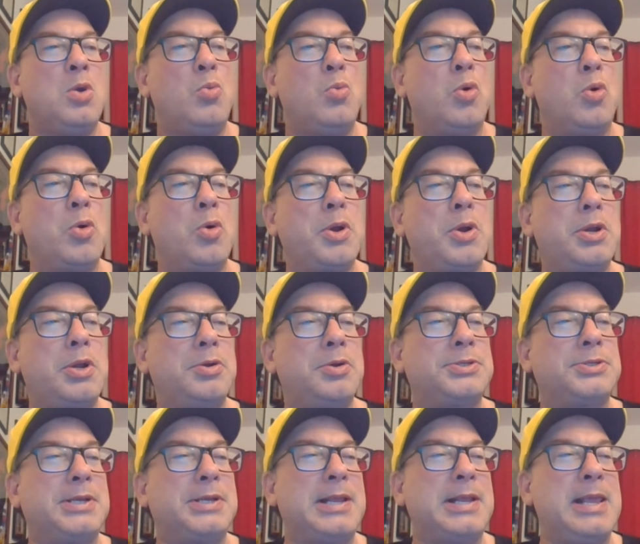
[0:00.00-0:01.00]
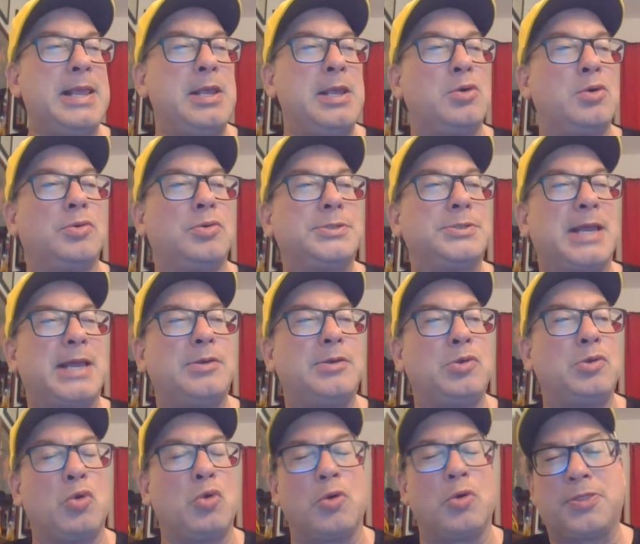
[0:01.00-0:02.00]
Warriors and Eagles at
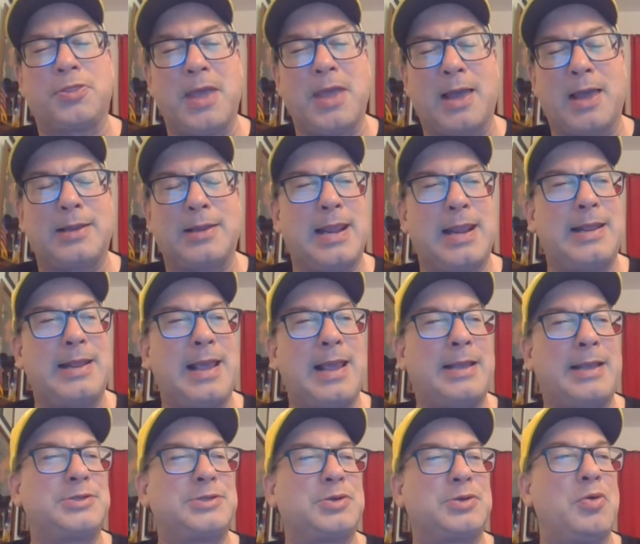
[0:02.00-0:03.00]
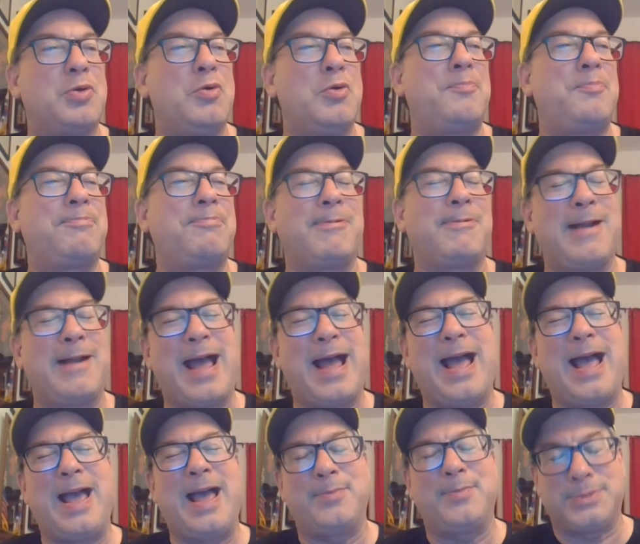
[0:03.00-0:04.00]
North Allegheny High School
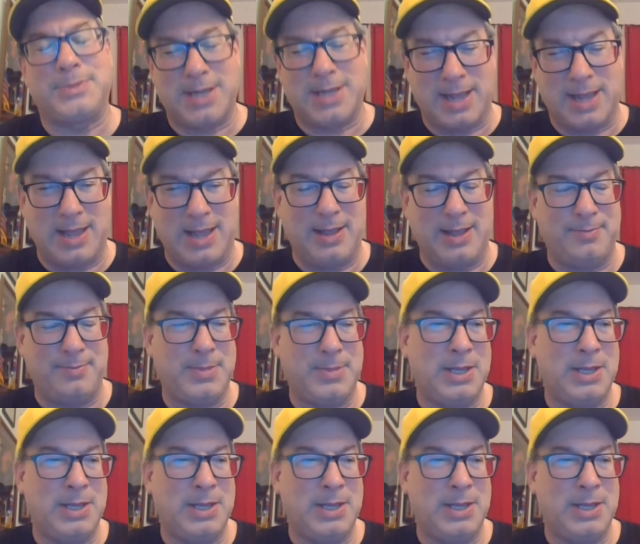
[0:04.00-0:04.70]
prime time